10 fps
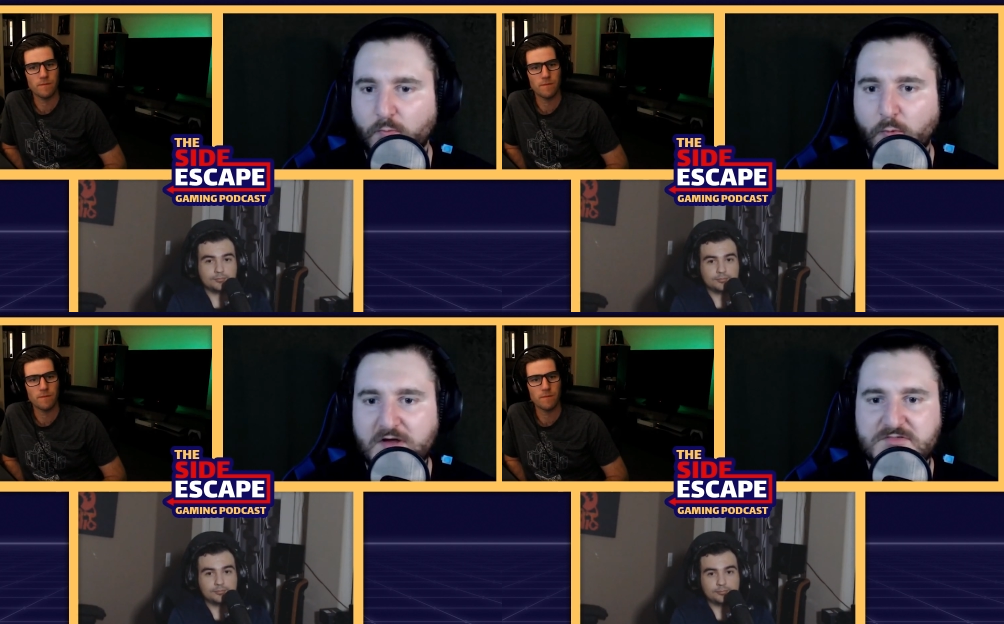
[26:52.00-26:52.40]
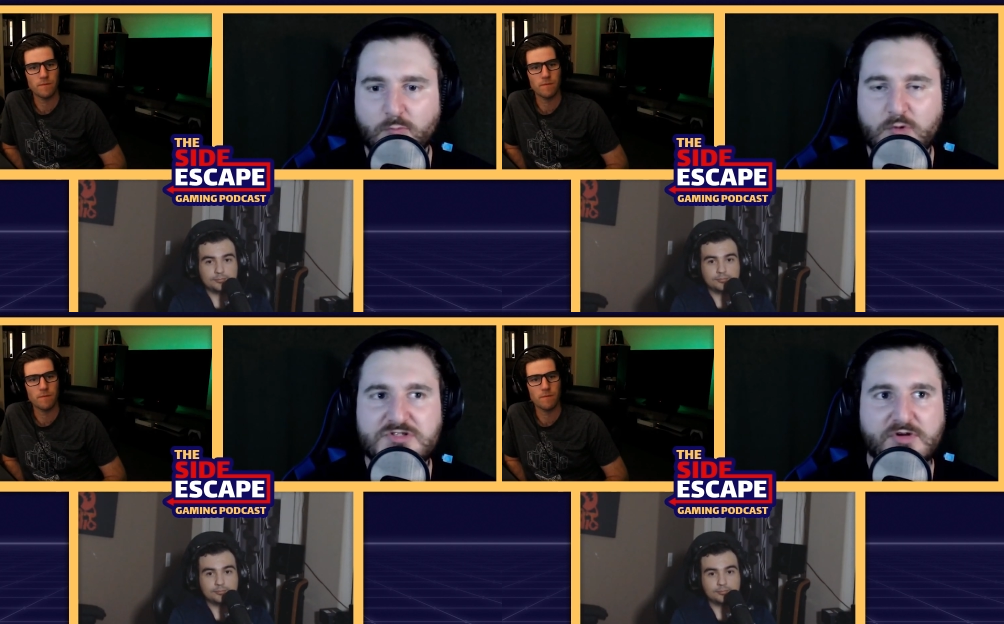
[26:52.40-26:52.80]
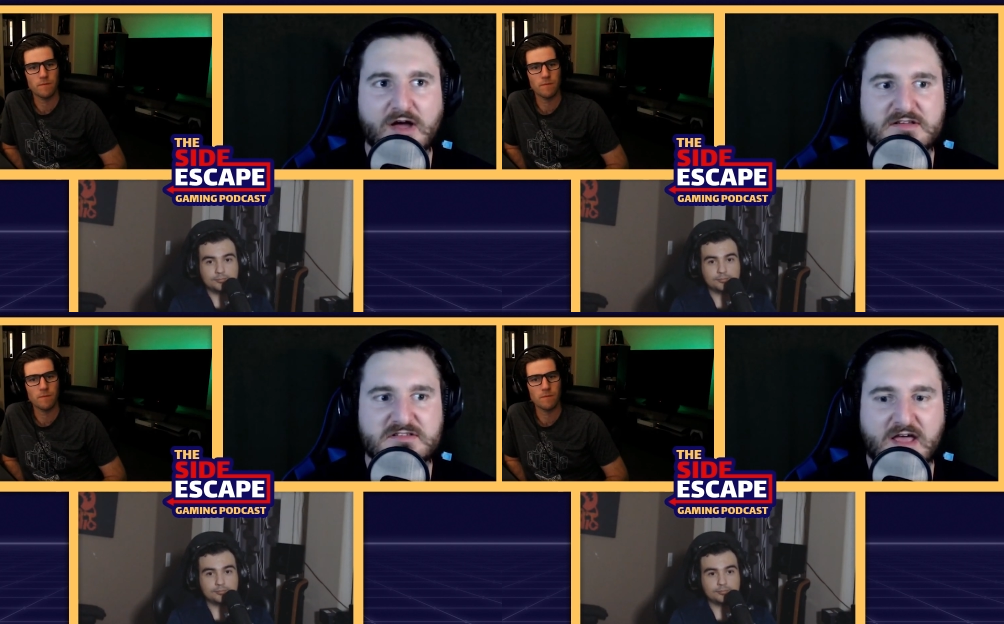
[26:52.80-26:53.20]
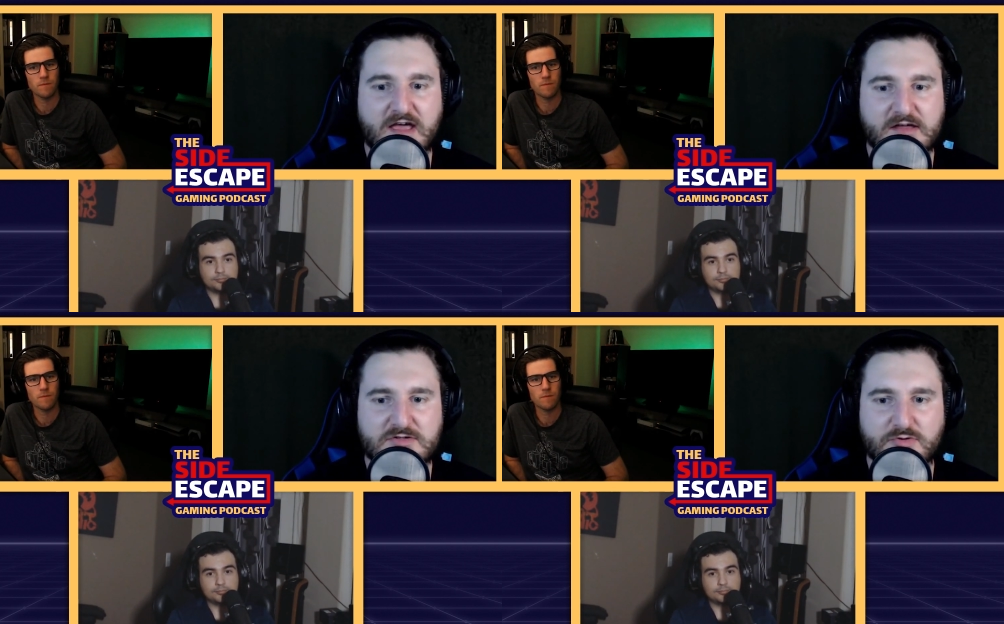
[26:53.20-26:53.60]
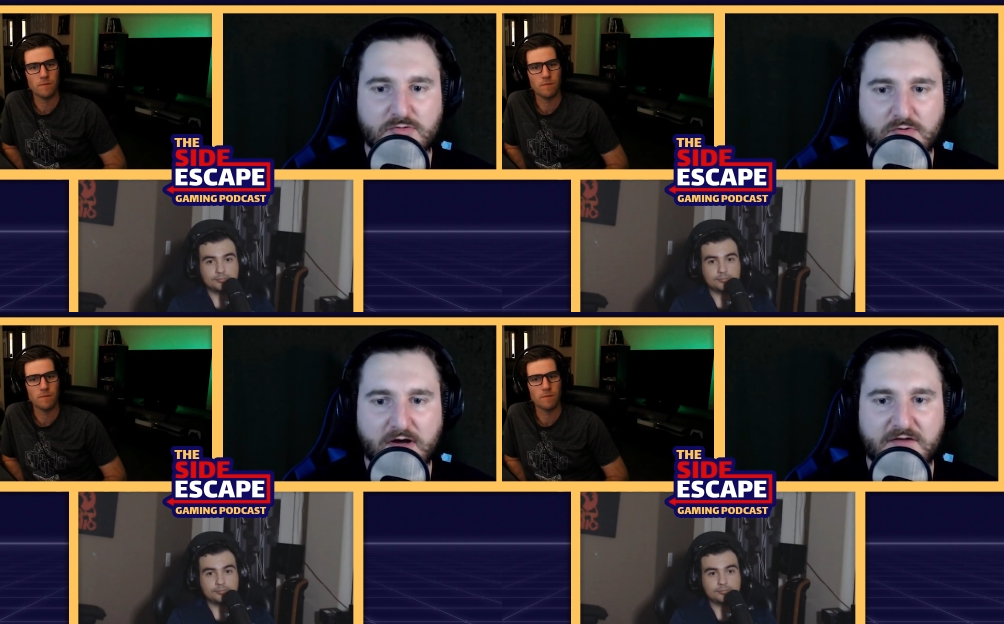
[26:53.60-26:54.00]
Speaker 1: what would you guys say
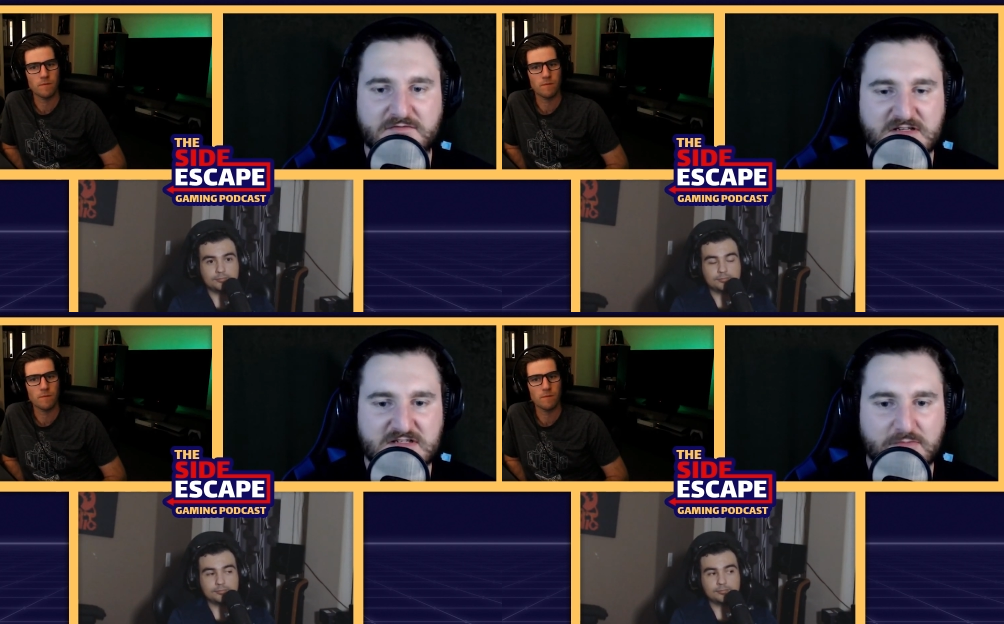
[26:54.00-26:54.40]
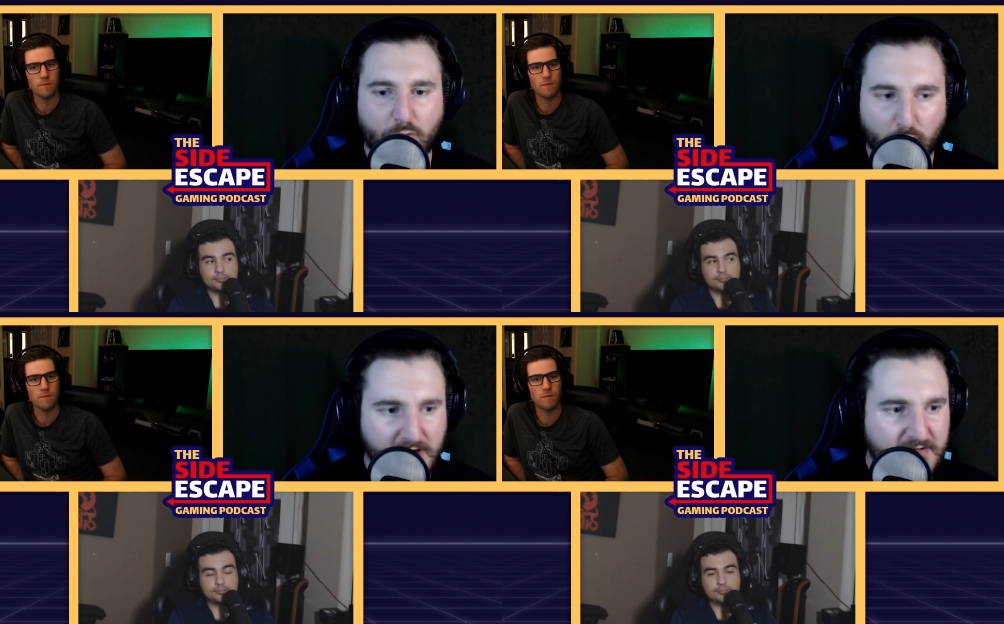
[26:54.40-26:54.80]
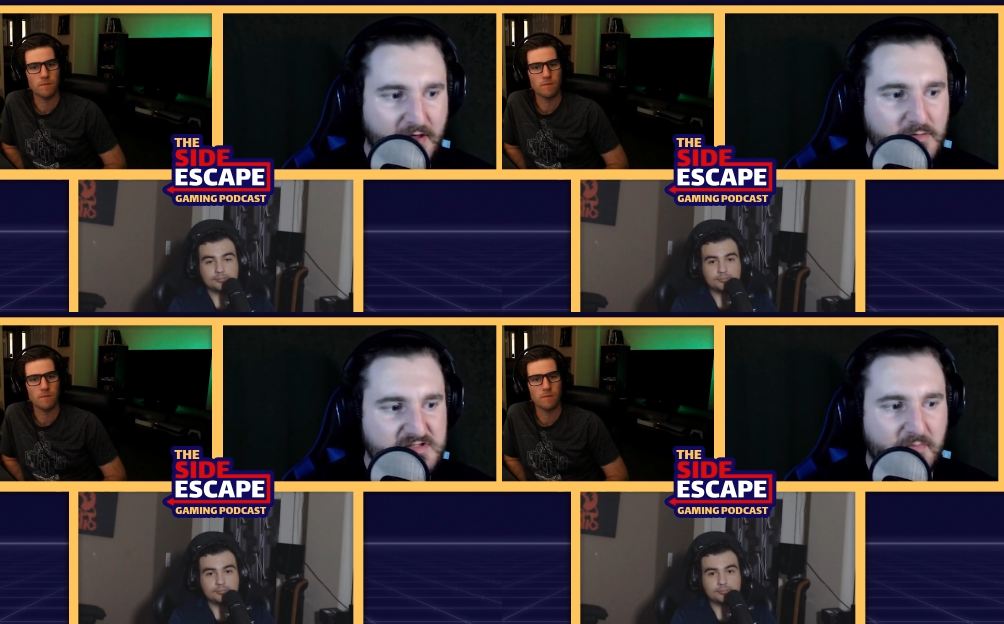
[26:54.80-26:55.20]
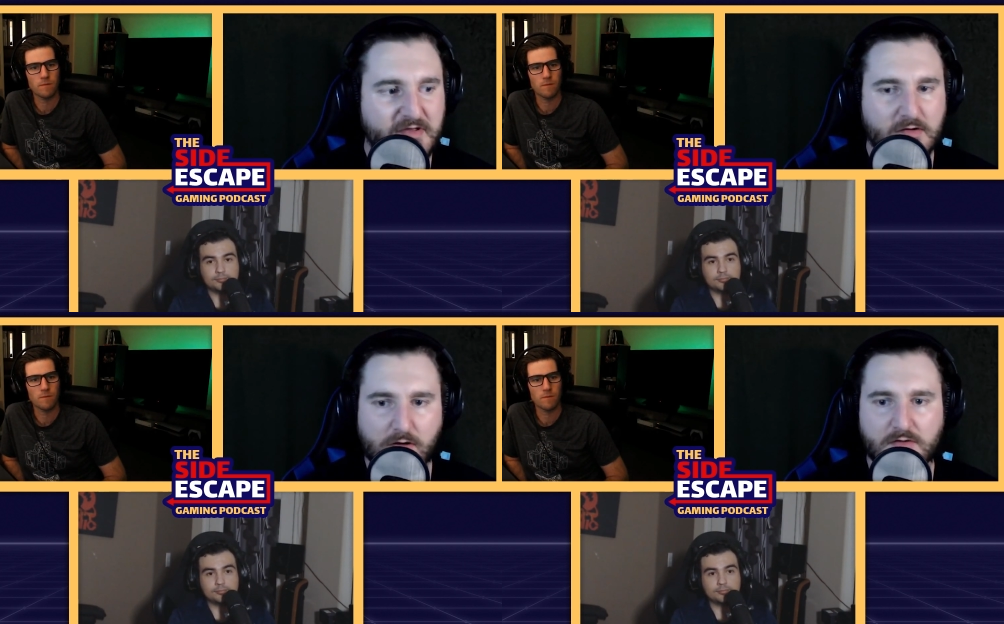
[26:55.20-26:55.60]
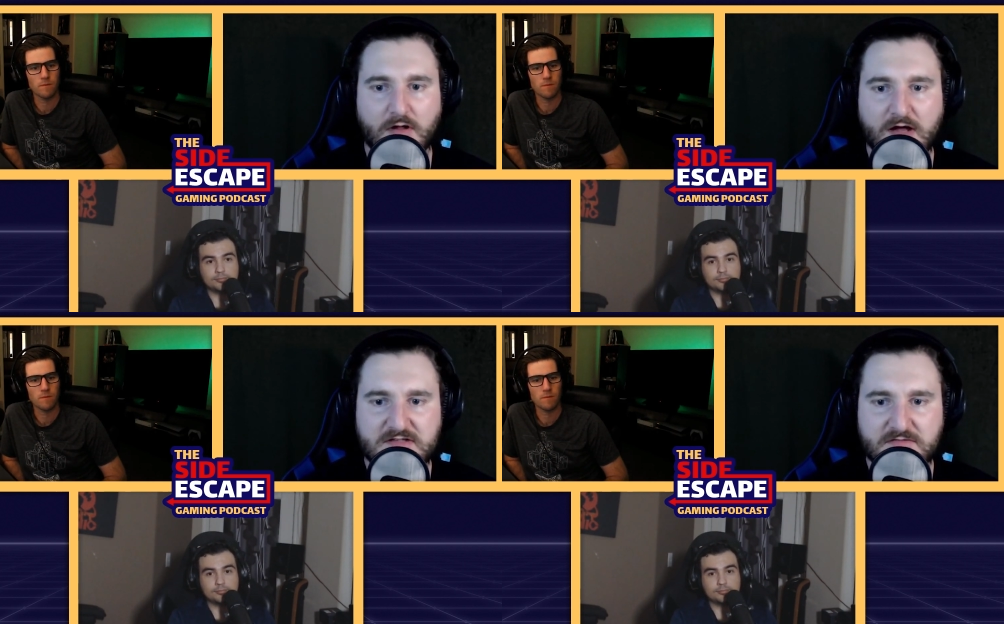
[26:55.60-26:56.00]
to an FTC ruling that was something along
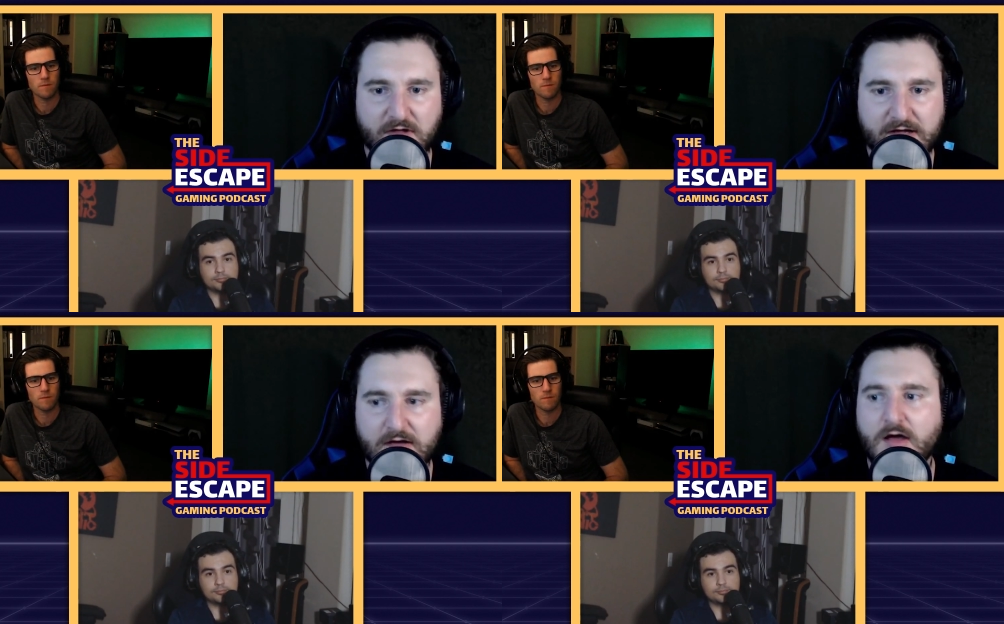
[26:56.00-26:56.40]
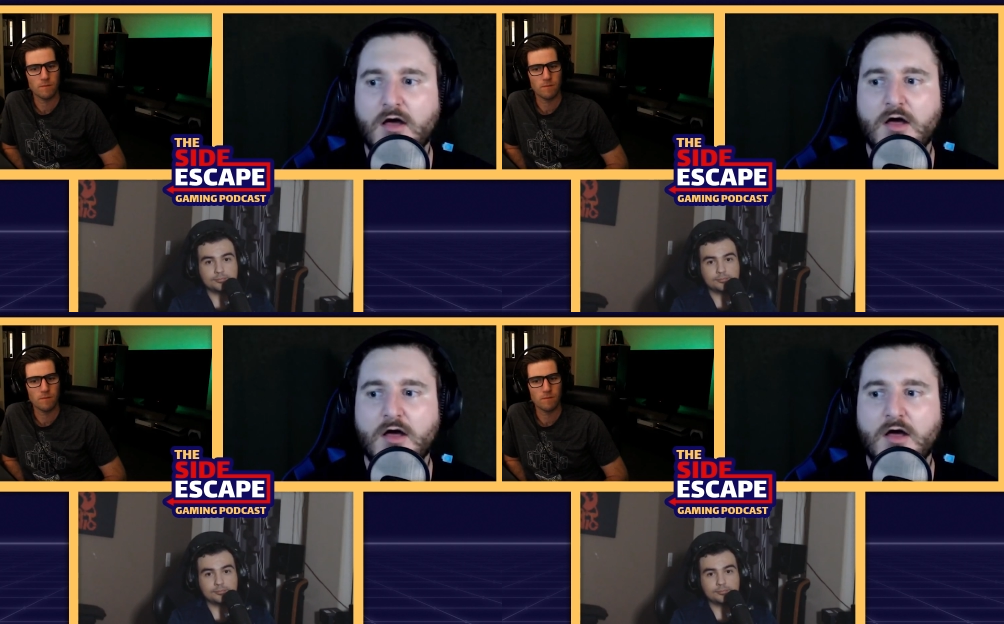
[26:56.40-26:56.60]
the lines of like,